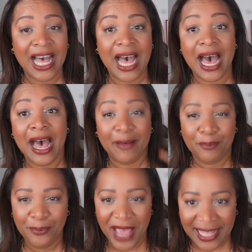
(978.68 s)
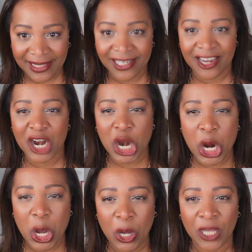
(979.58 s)
uh,
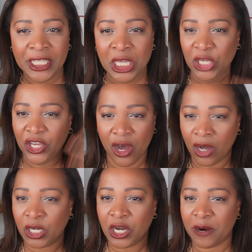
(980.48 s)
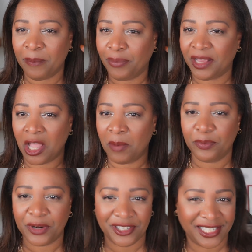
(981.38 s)
better on younger,
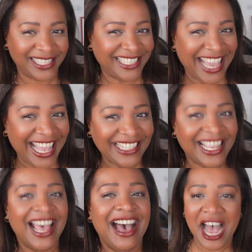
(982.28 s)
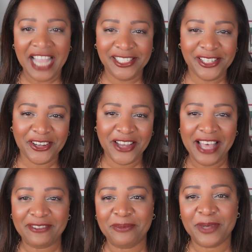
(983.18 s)
plumper skin. I do
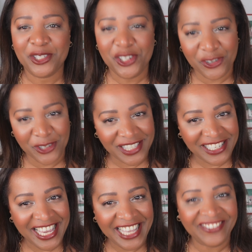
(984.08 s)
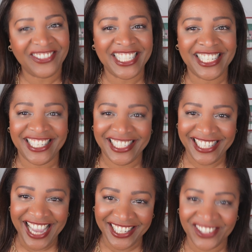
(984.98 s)
have mature skin, which is
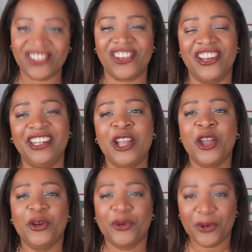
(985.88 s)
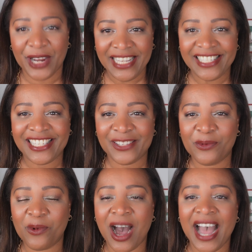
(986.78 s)
textured,
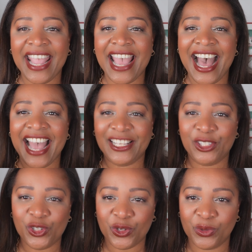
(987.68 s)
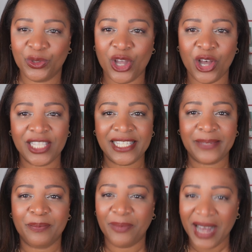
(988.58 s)
reason why I do
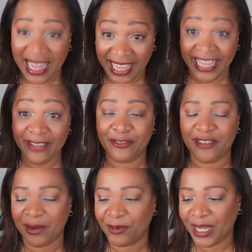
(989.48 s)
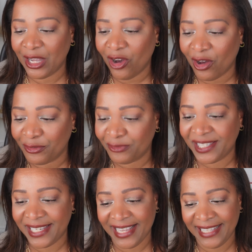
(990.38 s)
not buy very
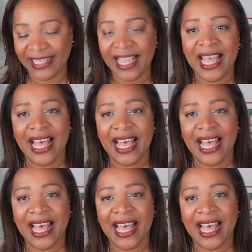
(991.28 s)
often